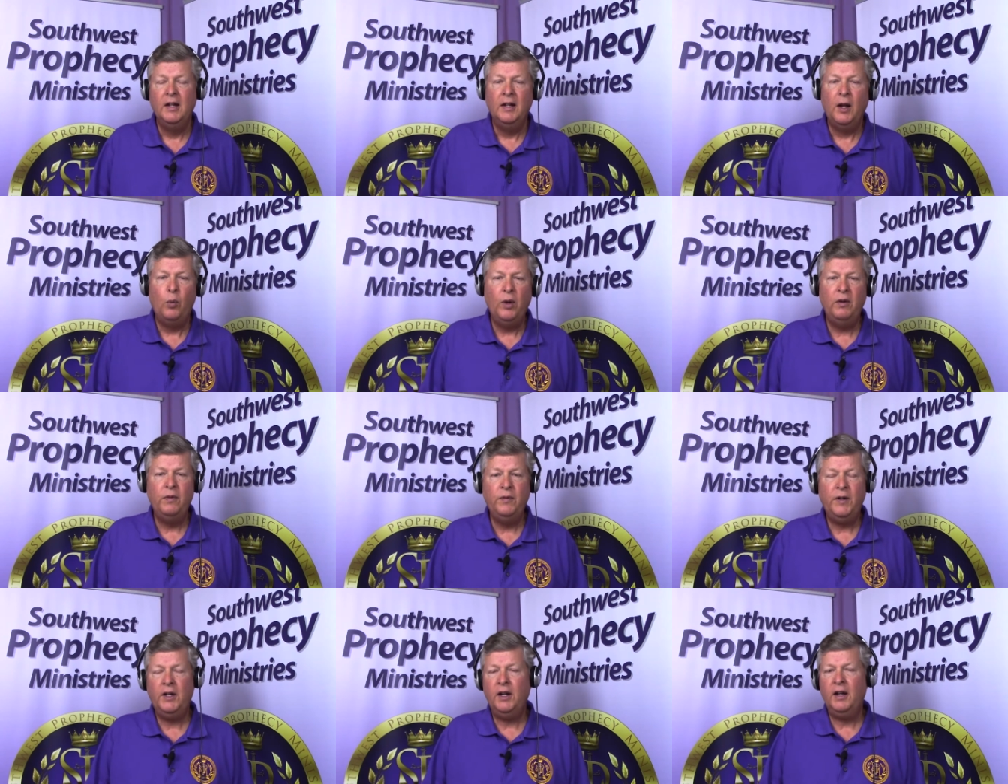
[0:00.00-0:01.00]
Now, one of the
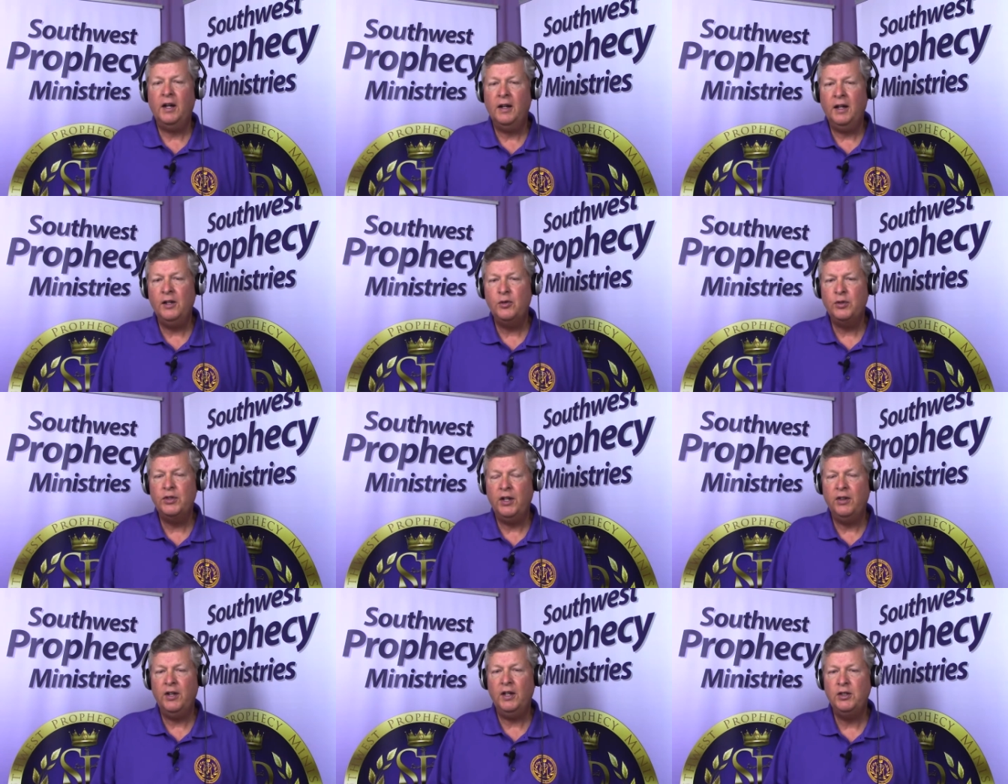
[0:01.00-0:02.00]
very
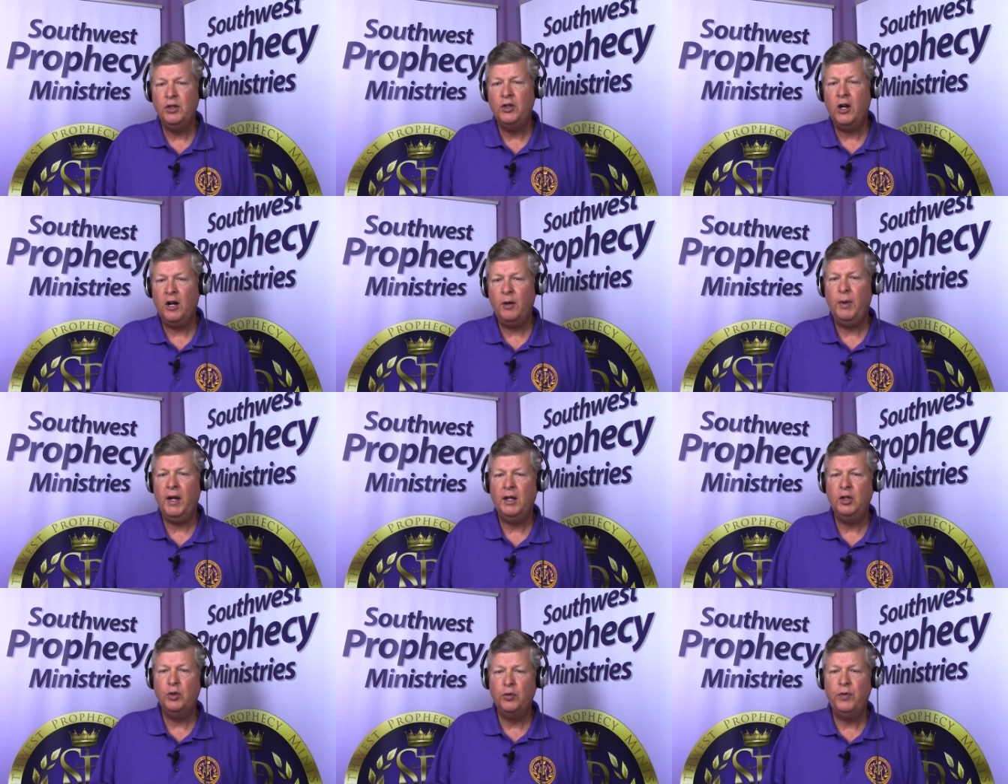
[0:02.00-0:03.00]
interesting things you talk about
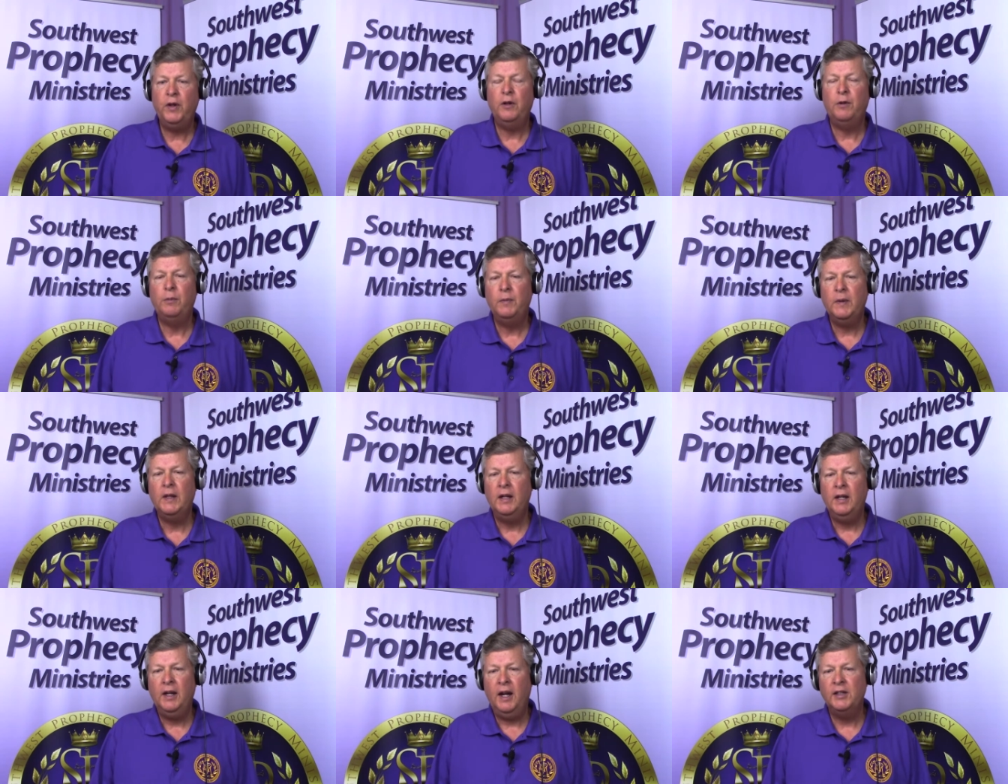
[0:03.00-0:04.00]
in your film,
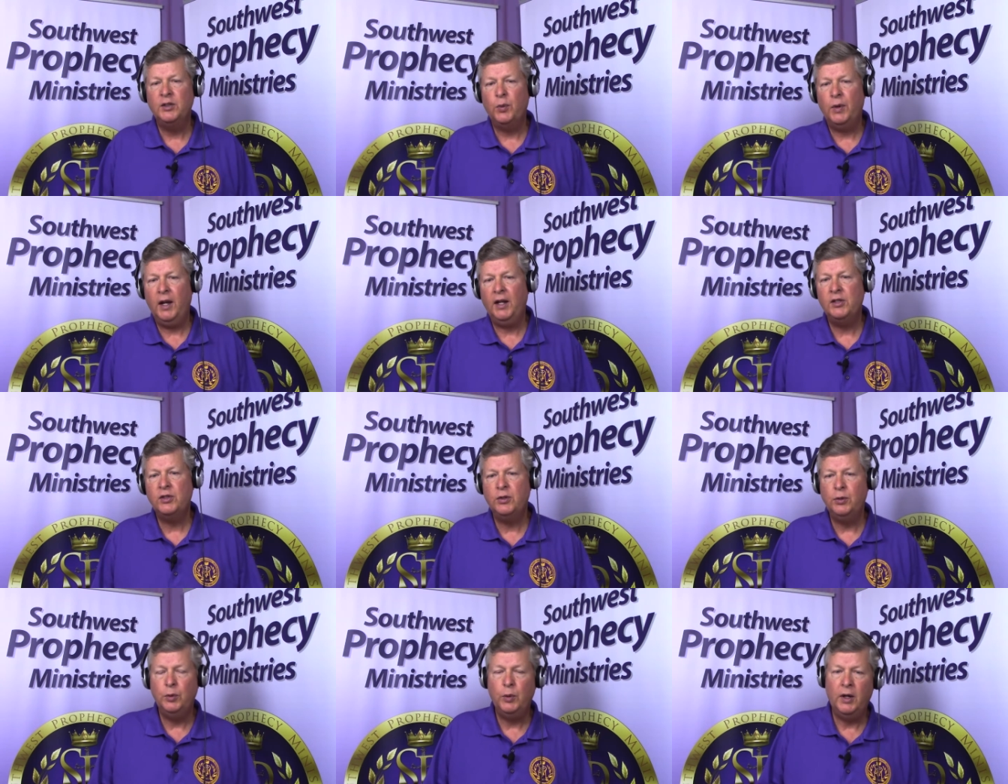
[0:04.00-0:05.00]
as it relates
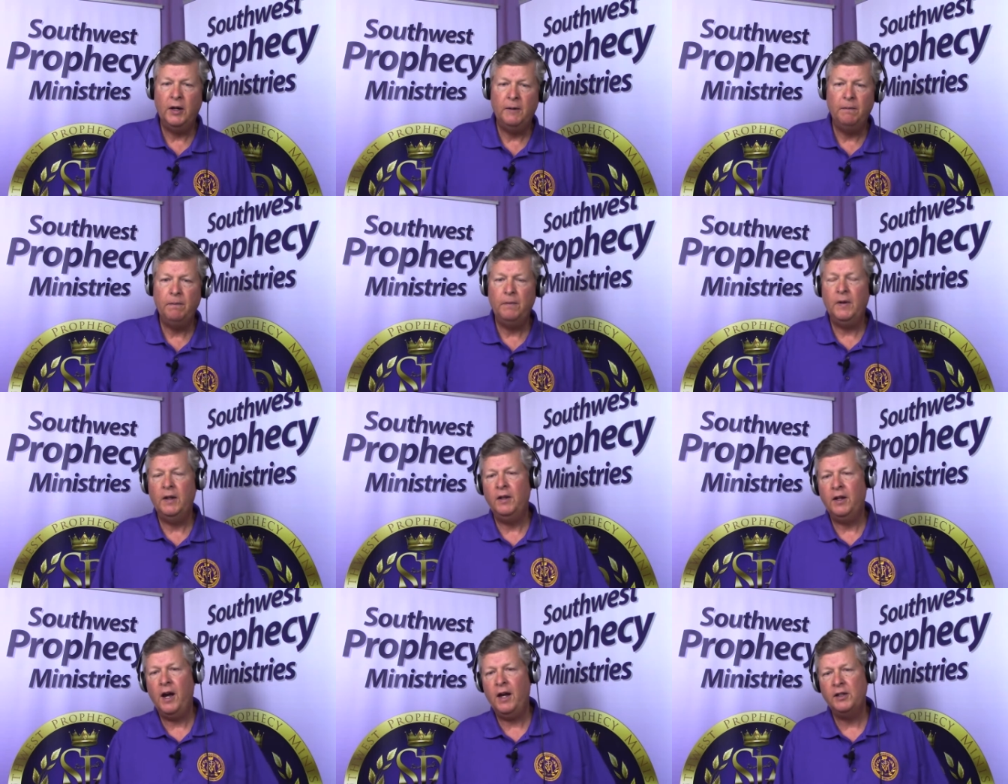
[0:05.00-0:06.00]
to the
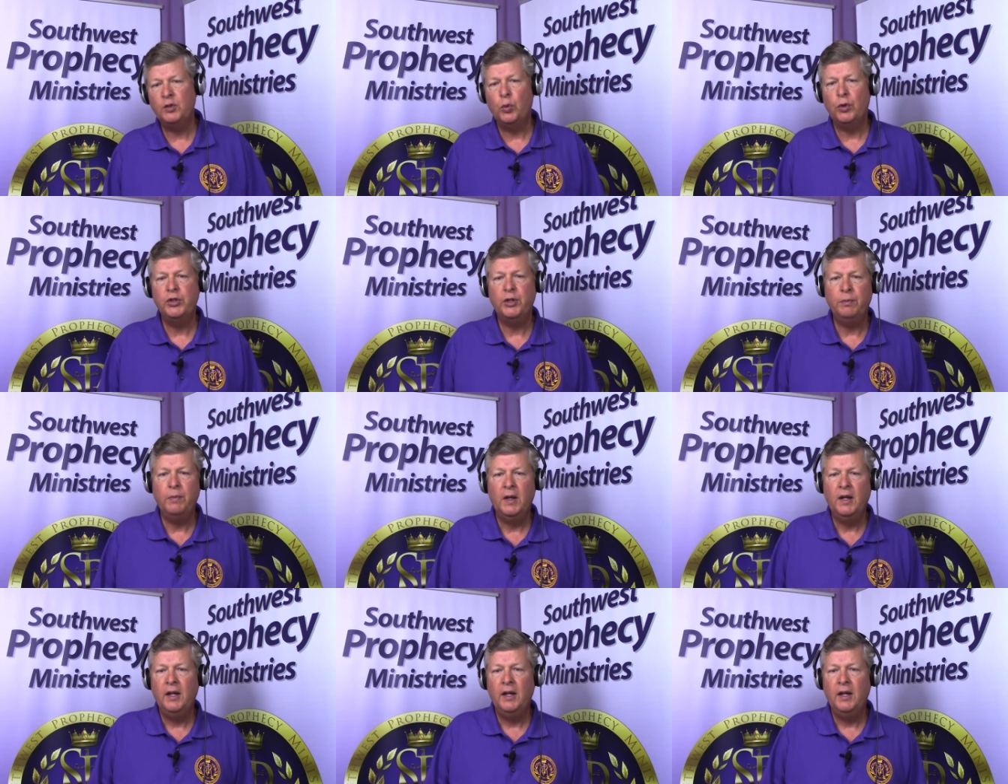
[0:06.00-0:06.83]
goddess worship,